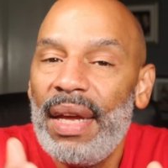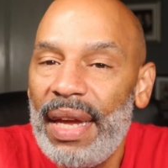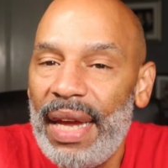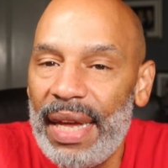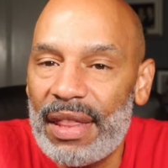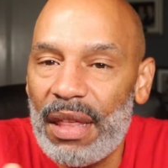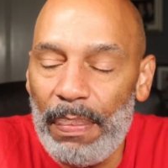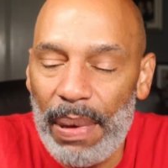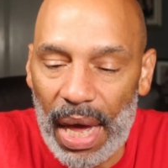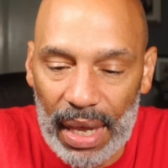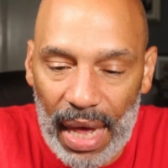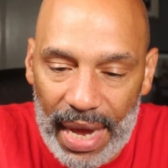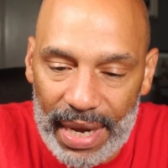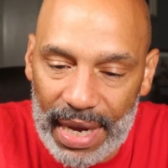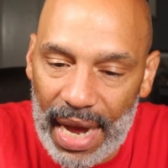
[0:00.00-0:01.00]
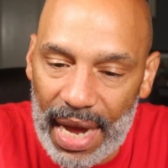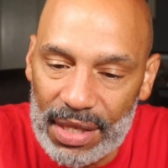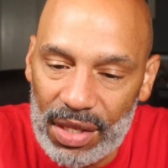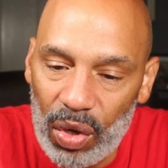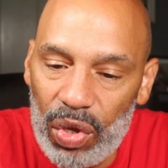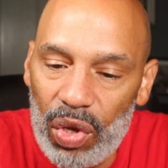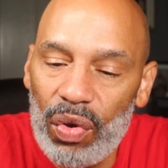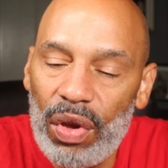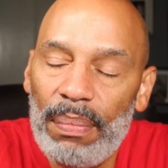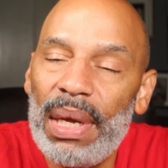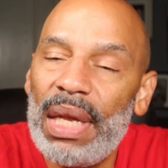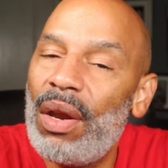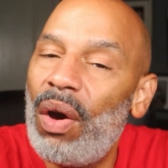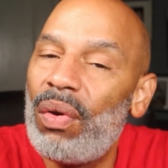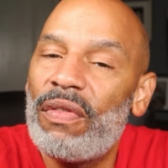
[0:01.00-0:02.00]
hit the bell icon so you can
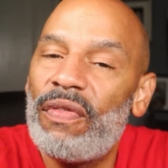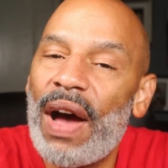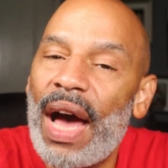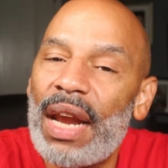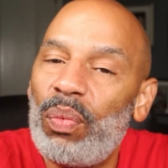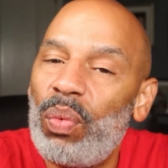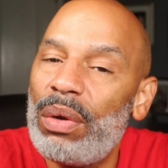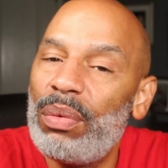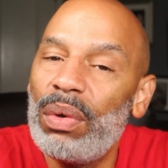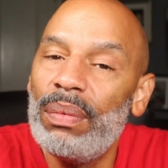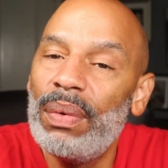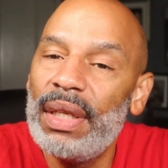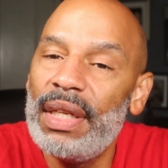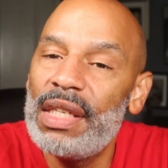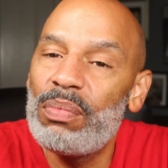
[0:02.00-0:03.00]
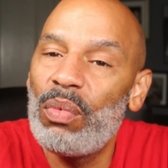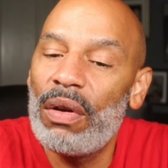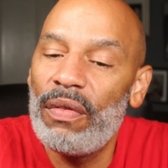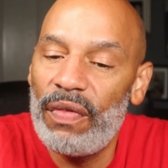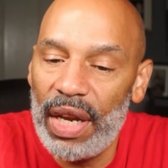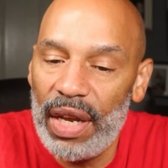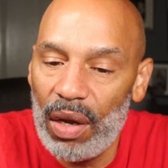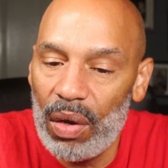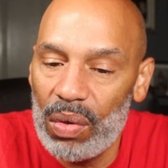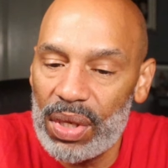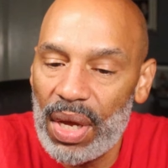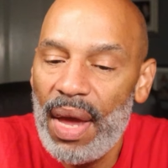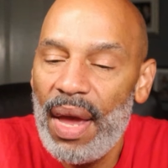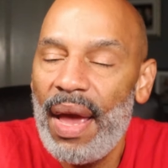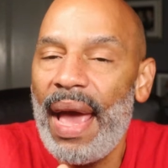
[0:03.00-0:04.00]
be notified of when we release more
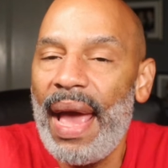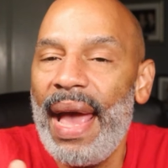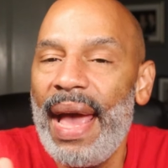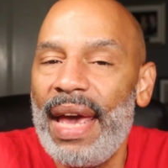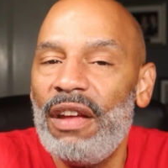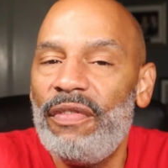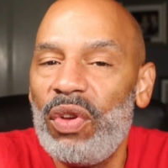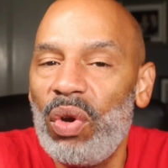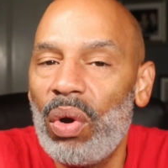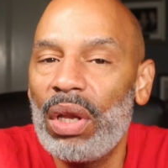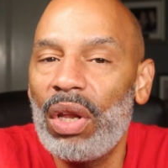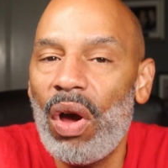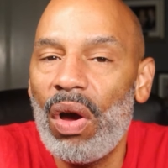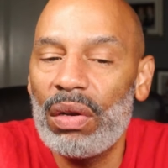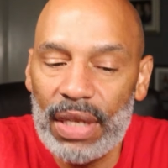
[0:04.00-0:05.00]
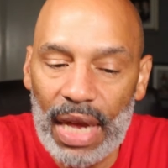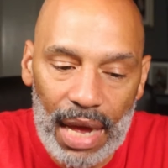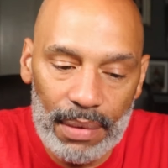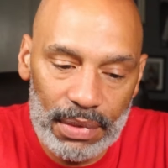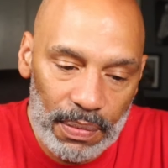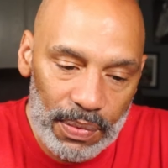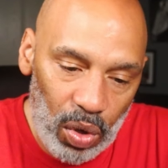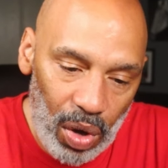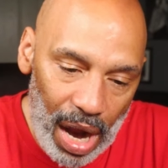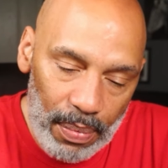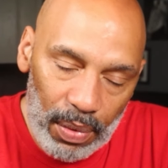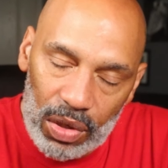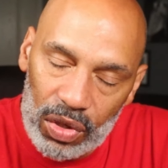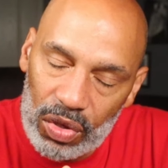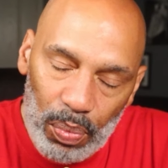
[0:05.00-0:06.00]
videos. And if you're a longtime
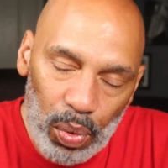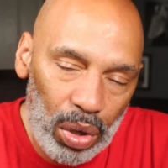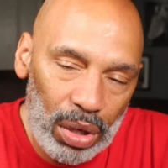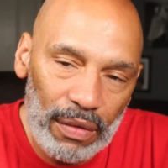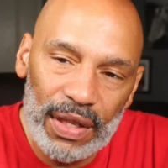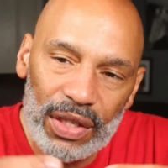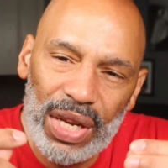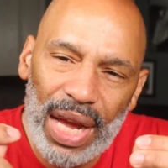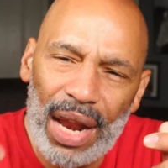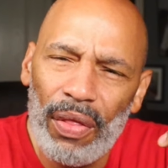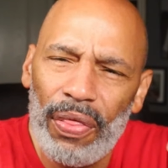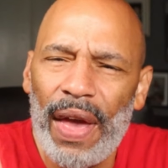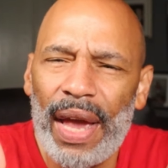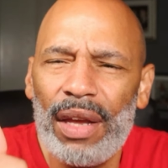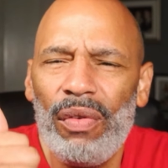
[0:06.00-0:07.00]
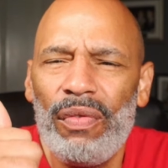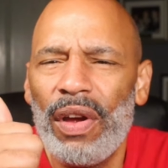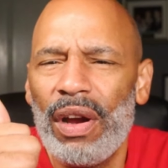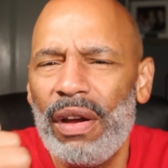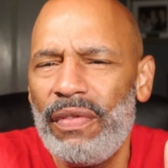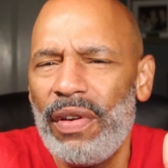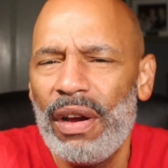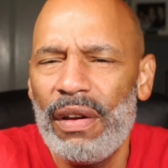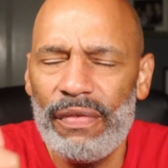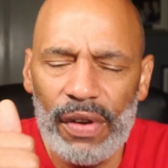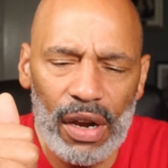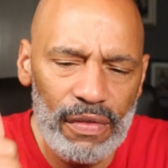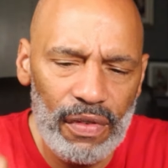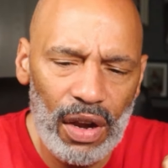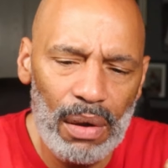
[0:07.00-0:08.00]
subscriber and supporter of the channel, thank you very, very,
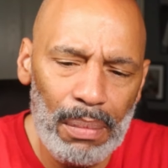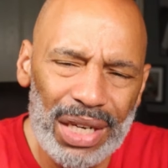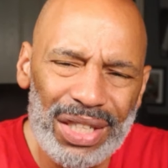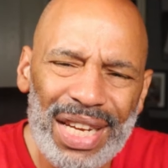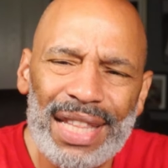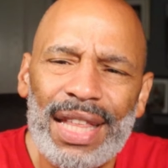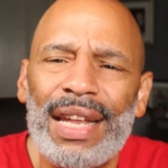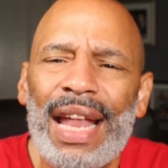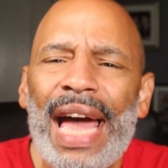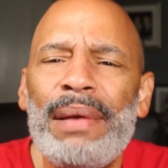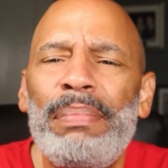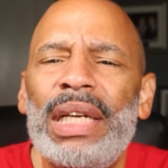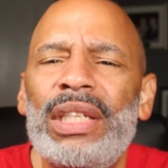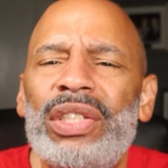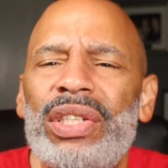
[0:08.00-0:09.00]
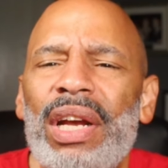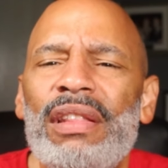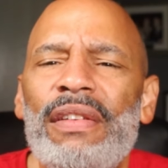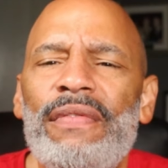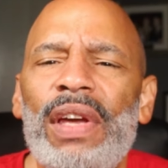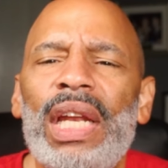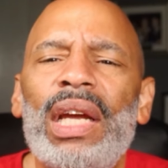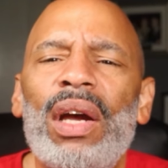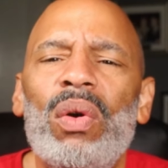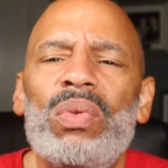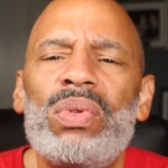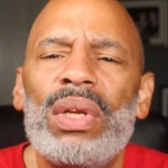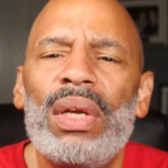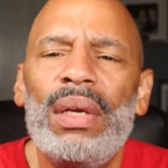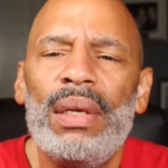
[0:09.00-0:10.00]
very, very much. Hit the like button, share the
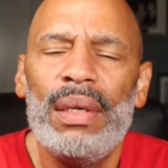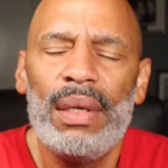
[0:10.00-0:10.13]
videos.